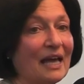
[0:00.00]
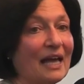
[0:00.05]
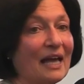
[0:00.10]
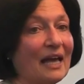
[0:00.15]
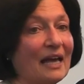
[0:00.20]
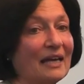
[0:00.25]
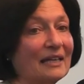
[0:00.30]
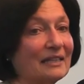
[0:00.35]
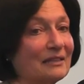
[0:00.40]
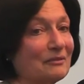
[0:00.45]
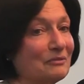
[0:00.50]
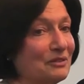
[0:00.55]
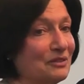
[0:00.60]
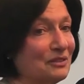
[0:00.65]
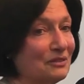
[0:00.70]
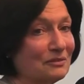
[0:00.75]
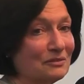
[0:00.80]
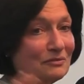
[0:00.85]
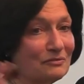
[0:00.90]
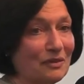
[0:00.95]
and it was
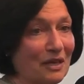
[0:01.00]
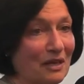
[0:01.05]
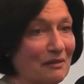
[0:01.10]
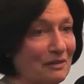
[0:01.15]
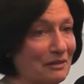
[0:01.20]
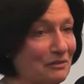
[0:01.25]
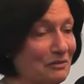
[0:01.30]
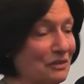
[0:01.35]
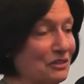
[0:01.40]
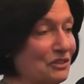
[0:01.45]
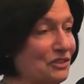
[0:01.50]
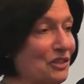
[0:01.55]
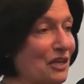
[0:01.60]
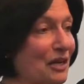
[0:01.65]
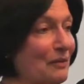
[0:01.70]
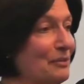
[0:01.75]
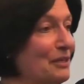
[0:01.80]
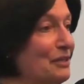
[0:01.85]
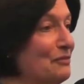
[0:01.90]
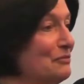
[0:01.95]
a very long
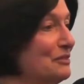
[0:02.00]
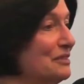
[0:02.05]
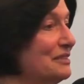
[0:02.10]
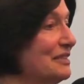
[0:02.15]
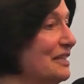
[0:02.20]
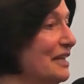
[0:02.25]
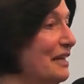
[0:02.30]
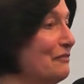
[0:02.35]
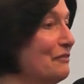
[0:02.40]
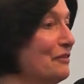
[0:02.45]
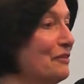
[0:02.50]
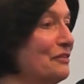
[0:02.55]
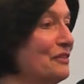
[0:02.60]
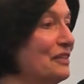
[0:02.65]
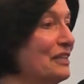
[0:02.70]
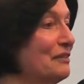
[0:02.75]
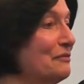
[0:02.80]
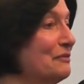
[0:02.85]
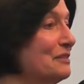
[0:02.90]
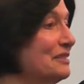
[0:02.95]
job. He was
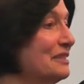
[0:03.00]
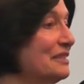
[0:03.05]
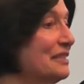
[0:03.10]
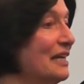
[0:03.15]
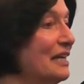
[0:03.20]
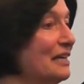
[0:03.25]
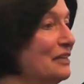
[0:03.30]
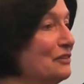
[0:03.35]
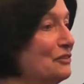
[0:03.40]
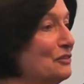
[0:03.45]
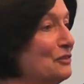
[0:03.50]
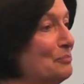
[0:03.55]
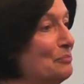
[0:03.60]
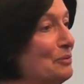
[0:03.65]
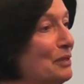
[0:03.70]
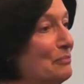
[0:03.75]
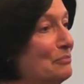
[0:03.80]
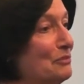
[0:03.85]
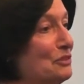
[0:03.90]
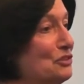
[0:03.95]
everything. He was the editor,
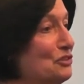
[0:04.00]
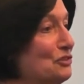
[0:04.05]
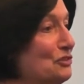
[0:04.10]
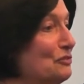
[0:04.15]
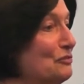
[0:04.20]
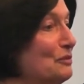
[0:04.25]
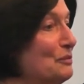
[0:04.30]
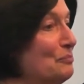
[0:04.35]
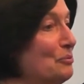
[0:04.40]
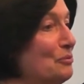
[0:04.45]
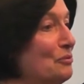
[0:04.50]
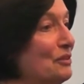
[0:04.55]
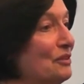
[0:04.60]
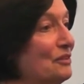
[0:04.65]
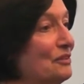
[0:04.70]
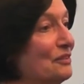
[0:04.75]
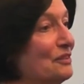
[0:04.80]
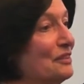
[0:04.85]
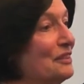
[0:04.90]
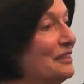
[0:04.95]
publisher,
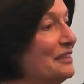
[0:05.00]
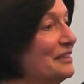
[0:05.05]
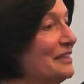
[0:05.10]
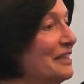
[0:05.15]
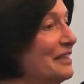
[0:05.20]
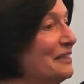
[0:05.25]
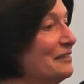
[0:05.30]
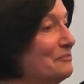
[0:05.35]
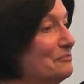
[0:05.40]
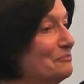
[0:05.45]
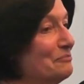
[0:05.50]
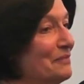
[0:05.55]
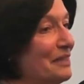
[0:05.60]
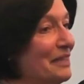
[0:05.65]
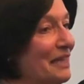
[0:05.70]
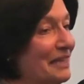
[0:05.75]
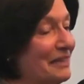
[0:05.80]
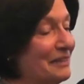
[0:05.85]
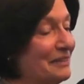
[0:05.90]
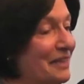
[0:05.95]
reporter,
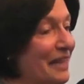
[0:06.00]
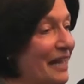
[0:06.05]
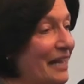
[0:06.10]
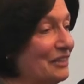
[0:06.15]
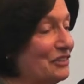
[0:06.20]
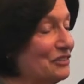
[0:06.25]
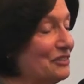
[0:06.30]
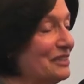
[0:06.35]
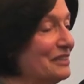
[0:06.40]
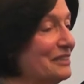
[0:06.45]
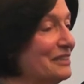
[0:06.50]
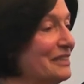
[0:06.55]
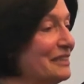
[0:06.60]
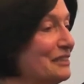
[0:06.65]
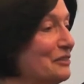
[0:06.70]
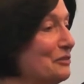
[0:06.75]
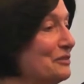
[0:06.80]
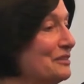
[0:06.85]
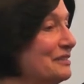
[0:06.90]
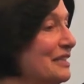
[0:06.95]
and actually in
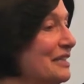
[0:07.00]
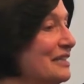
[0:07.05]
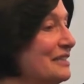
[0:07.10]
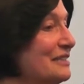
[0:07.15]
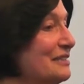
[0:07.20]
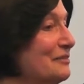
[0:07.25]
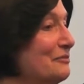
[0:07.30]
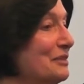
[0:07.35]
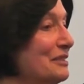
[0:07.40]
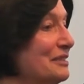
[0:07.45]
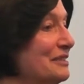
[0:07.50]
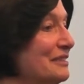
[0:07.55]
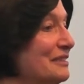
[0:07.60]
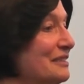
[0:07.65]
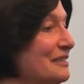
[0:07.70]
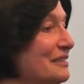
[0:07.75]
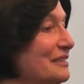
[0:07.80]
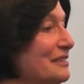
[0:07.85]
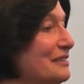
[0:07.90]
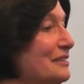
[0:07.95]
those days it
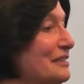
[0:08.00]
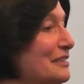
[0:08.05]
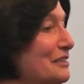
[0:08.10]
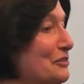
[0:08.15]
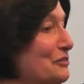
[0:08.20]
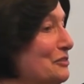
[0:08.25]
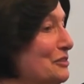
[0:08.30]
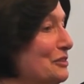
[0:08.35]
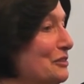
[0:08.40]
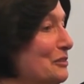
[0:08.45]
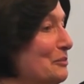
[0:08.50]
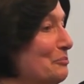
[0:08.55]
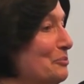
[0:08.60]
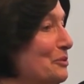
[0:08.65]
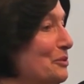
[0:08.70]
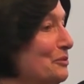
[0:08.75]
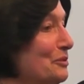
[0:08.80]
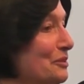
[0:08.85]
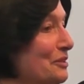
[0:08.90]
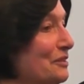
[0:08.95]
wasn't, you didn't use a
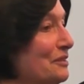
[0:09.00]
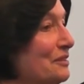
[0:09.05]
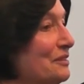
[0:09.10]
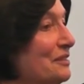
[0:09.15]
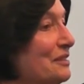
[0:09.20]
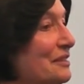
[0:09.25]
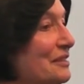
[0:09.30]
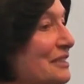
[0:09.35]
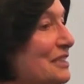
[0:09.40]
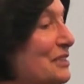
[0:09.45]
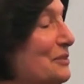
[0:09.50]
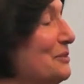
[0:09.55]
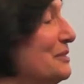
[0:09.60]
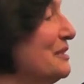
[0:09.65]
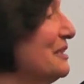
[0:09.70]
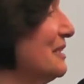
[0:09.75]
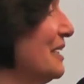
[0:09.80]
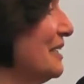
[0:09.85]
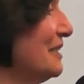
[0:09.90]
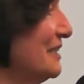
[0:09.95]
computer. This was
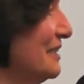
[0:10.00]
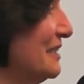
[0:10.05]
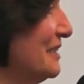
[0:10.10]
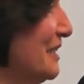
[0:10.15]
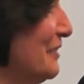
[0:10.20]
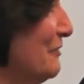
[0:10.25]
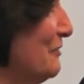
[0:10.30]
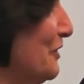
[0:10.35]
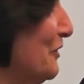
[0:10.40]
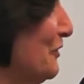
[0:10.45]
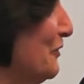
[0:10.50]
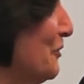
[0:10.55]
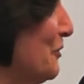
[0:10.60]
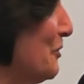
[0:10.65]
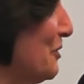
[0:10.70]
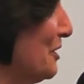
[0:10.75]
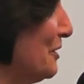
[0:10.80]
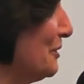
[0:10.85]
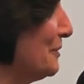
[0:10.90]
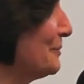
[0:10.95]
in
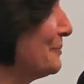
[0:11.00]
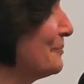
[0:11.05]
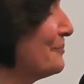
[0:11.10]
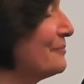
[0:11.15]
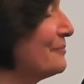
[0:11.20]
1974.